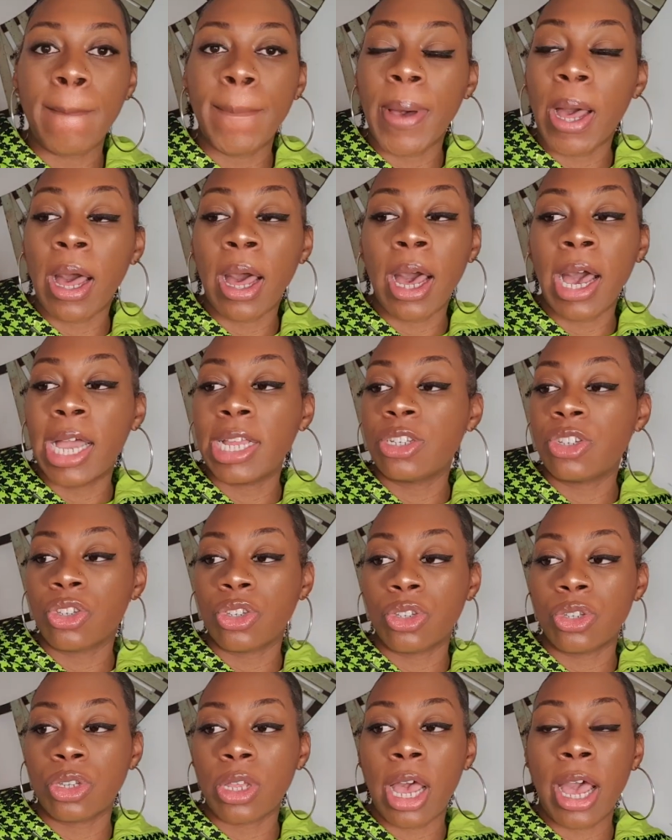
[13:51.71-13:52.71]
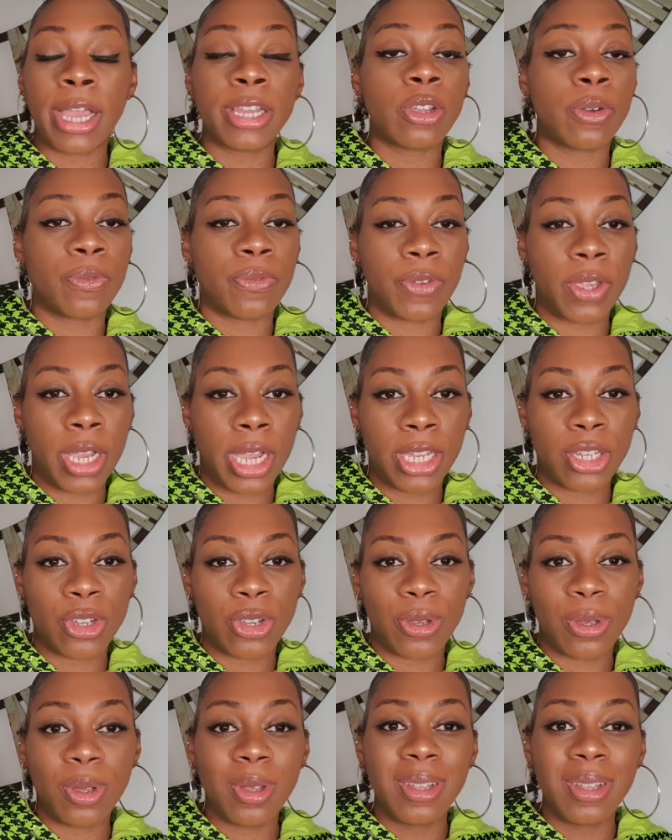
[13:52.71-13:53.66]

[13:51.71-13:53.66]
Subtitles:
But I don't think I do.